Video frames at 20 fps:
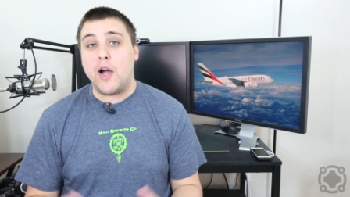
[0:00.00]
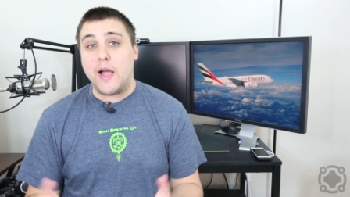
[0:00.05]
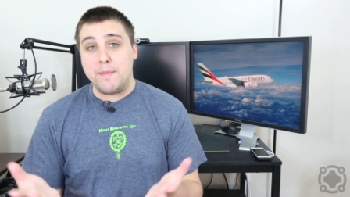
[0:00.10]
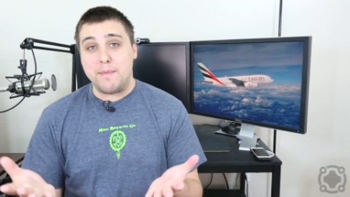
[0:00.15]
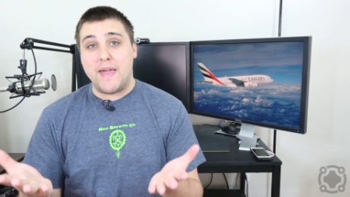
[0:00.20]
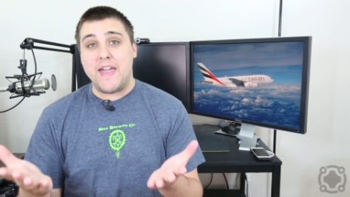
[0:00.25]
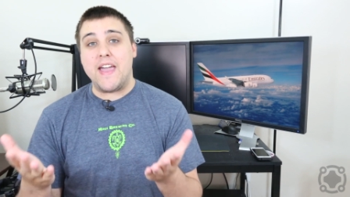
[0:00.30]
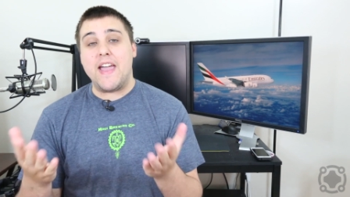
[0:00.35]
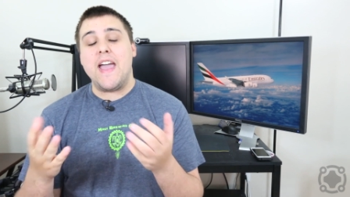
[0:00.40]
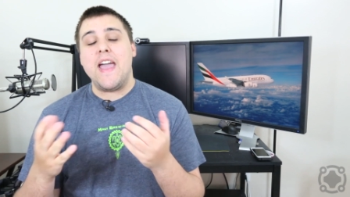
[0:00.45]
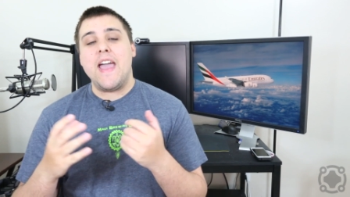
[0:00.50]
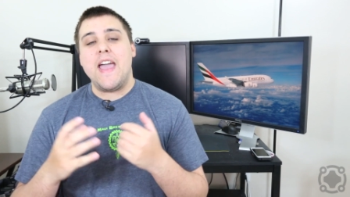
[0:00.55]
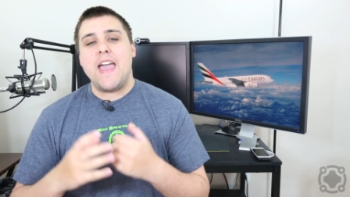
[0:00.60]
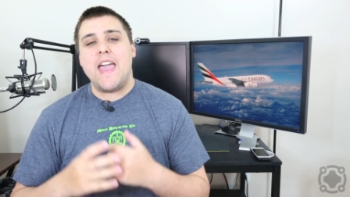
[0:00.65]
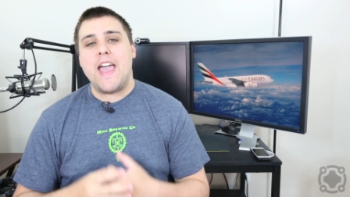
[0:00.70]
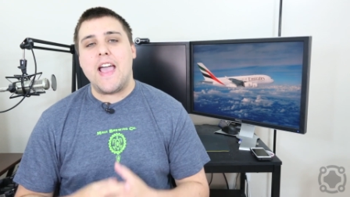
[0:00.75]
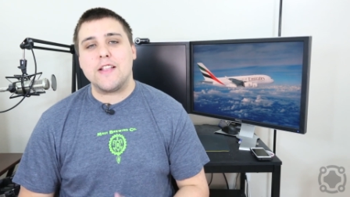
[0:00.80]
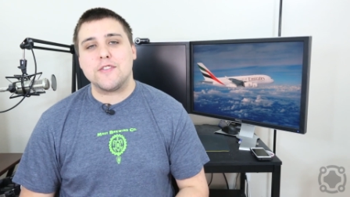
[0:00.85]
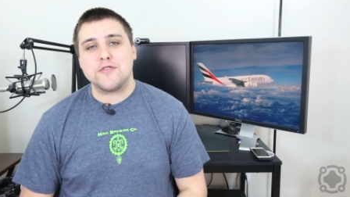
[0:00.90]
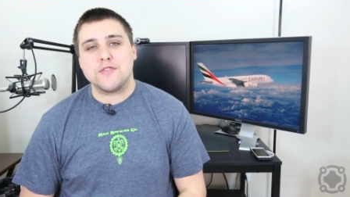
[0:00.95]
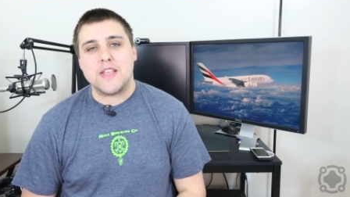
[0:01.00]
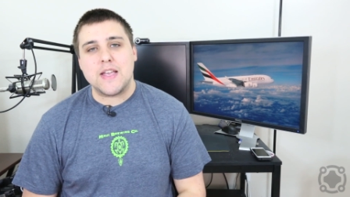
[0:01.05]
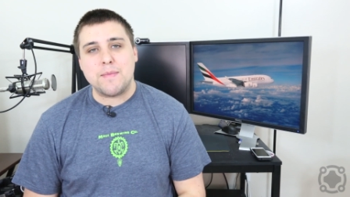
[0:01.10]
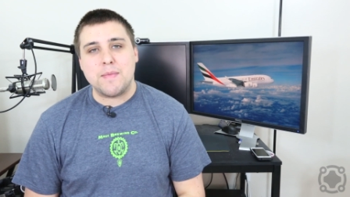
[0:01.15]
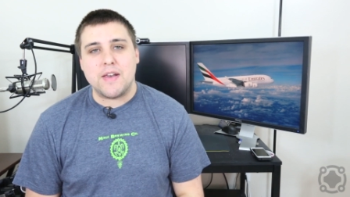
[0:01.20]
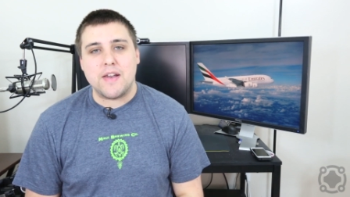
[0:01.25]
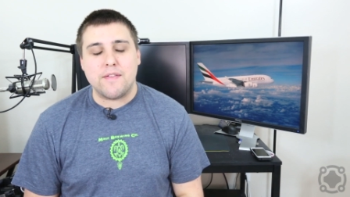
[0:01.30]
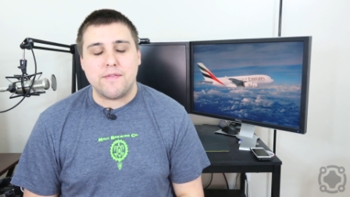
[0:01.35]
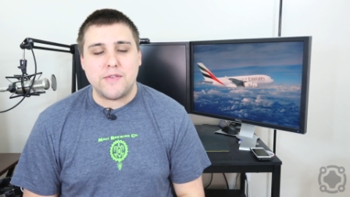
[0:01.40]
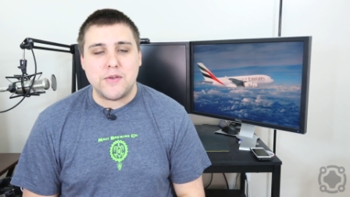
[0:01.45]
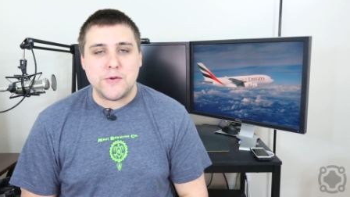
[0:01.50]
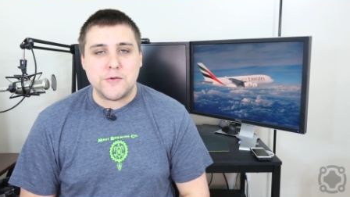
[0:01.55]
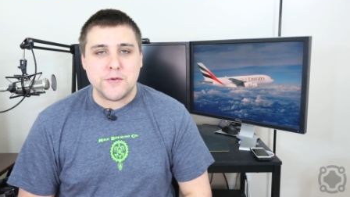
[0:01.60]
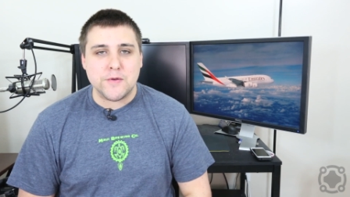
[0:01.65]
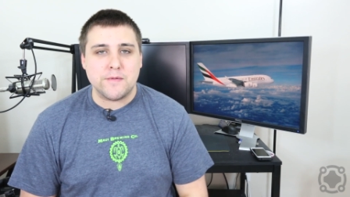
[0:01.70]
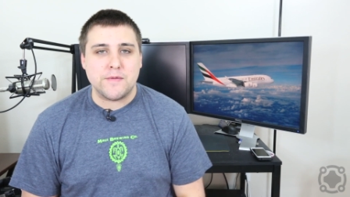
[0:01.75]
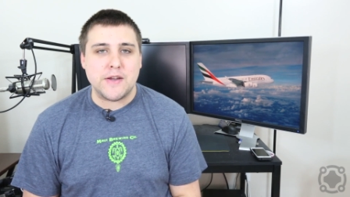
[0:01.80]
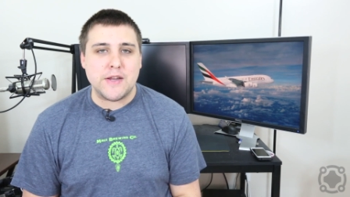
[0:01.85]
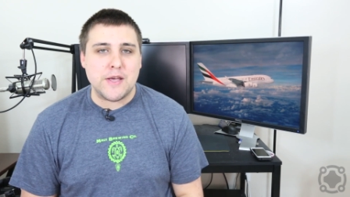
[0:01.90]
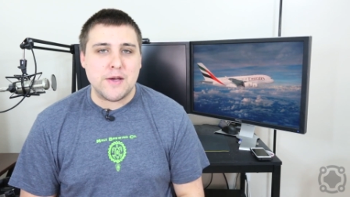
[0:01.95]
I may answer them in a
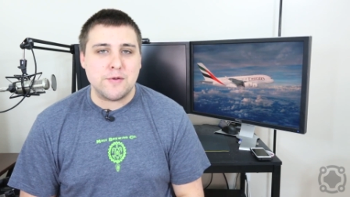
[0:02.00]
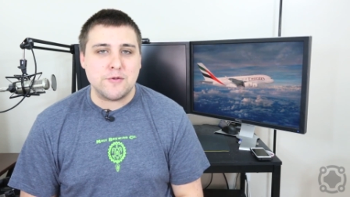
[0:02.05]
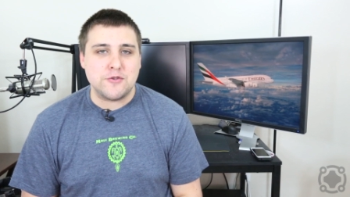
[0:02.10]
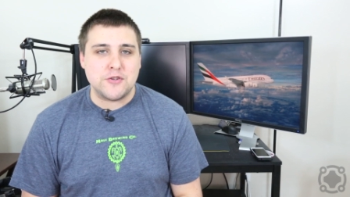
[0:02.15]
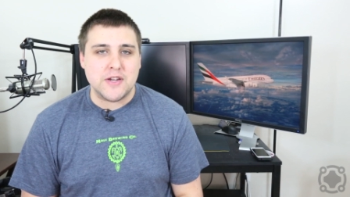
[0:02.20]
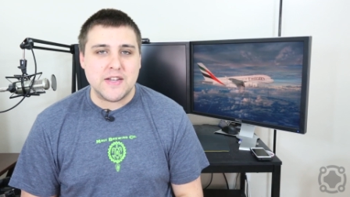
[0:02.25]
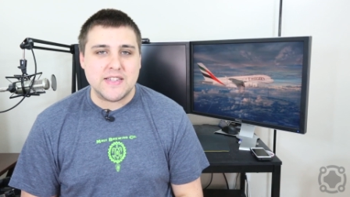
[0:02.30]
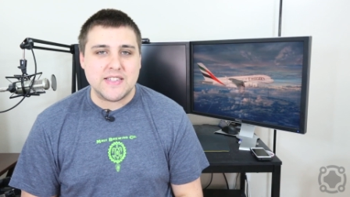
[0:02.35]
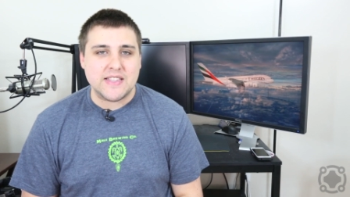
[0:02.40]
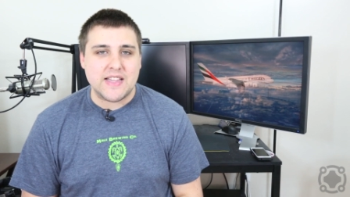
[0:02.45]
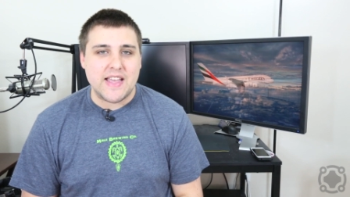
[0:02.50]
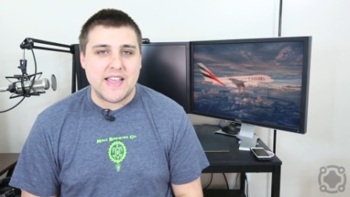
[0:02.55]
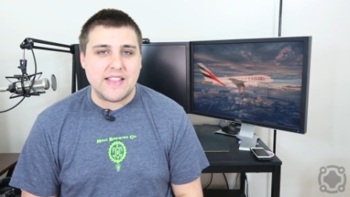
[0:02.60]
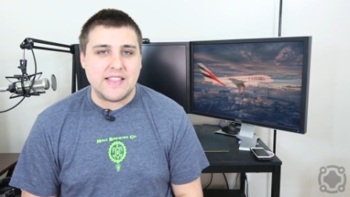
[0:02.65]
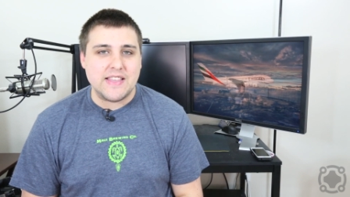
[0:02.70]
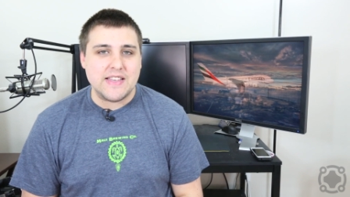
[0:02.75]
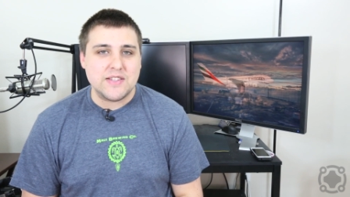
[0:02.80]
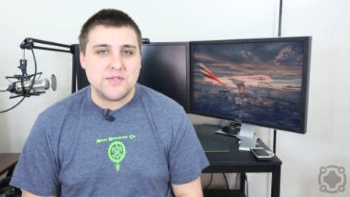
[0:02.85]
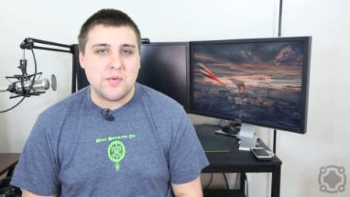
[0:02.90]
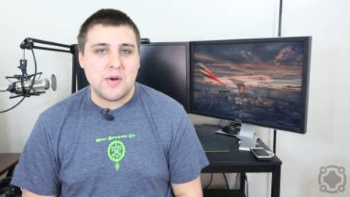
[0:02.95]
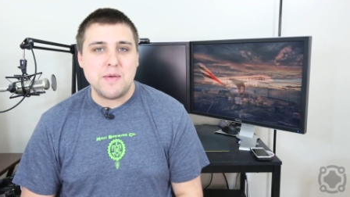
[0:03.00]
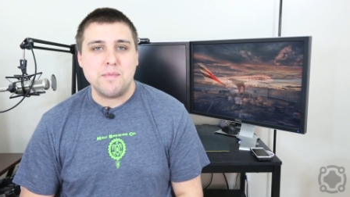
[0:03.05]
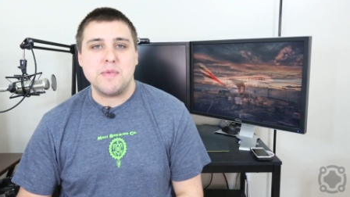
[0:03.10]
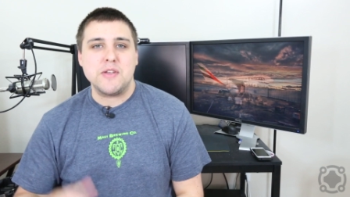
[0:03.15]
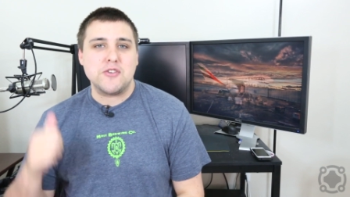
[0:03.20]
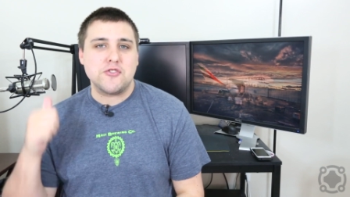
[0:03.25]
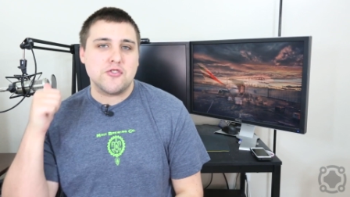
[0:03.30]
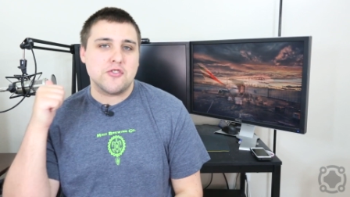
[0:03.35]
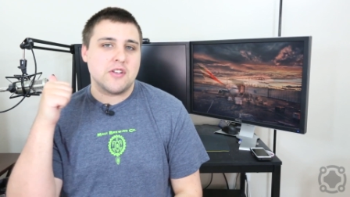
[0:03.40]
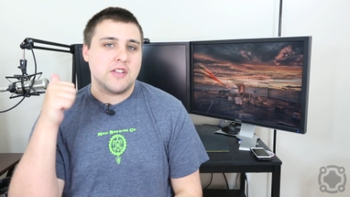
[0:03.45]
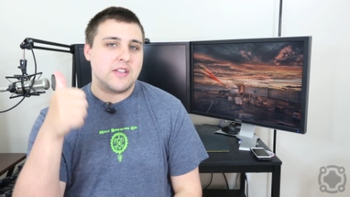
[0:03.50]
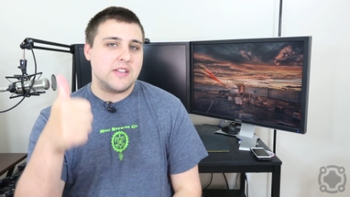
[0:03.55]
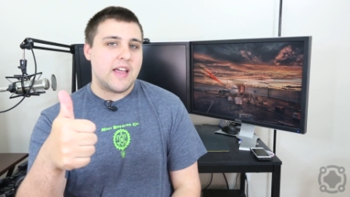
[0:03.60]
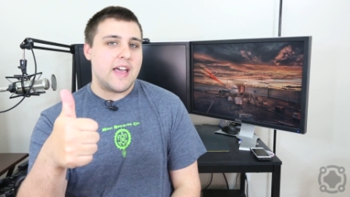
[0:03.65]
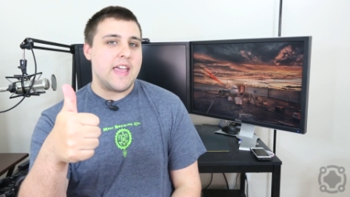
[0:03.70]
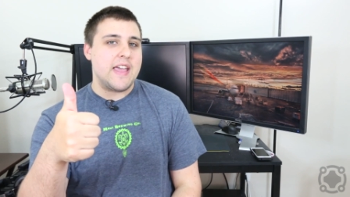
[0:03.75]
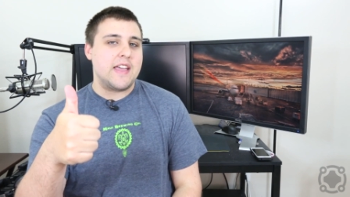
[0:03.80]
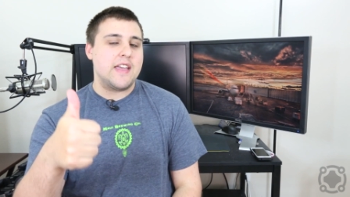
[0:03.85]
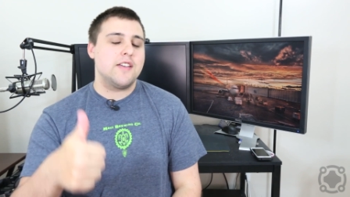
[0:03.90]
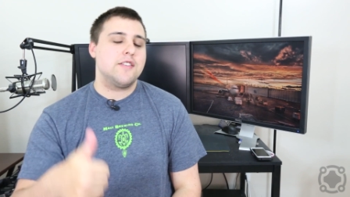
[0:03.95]
future video just like this one. Be sure to
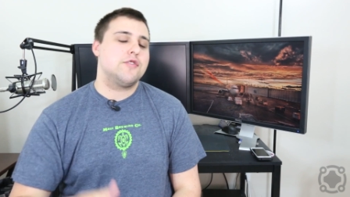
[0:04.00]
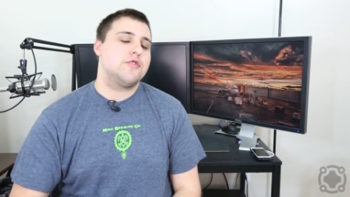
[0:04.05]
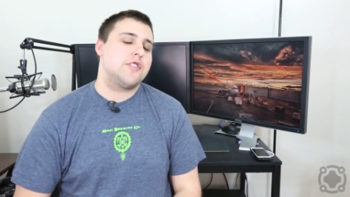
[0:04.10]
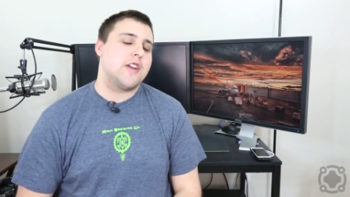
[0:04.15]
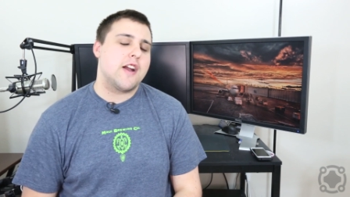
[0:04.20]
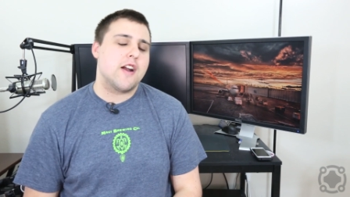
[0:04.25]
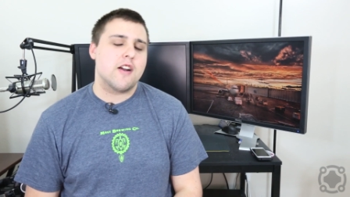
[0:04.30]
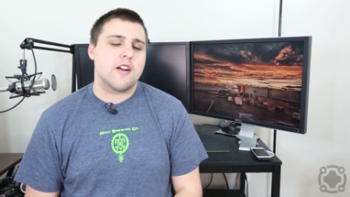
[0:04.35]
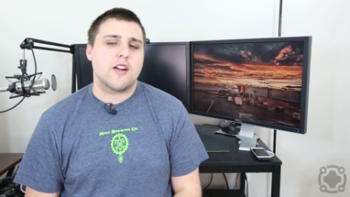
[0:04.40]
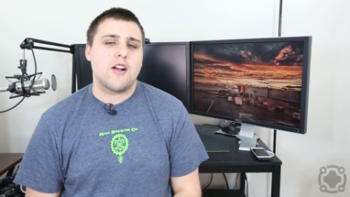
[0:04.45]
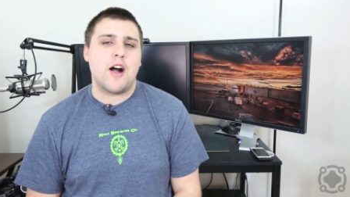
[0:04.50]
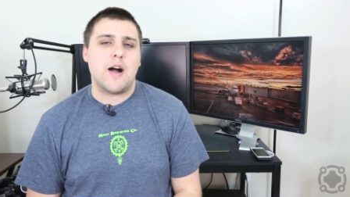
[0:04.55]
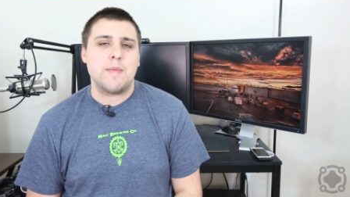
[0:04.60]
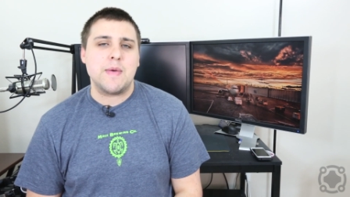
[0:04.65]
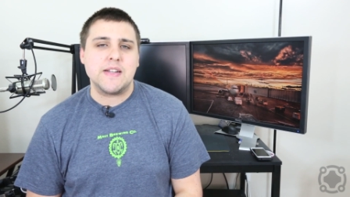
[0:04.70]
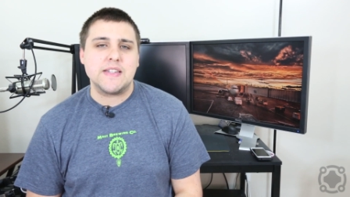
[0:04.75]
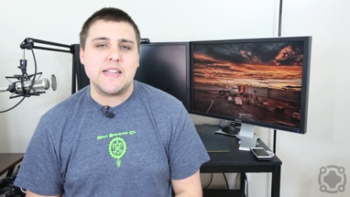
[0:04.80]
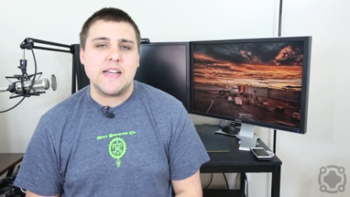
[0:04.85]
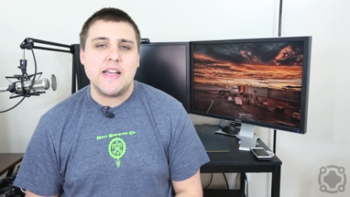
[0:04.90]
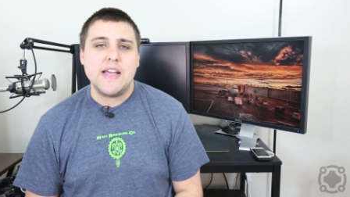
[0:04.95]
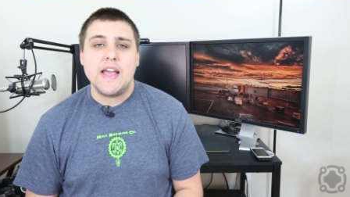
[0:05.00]
like, share, comment,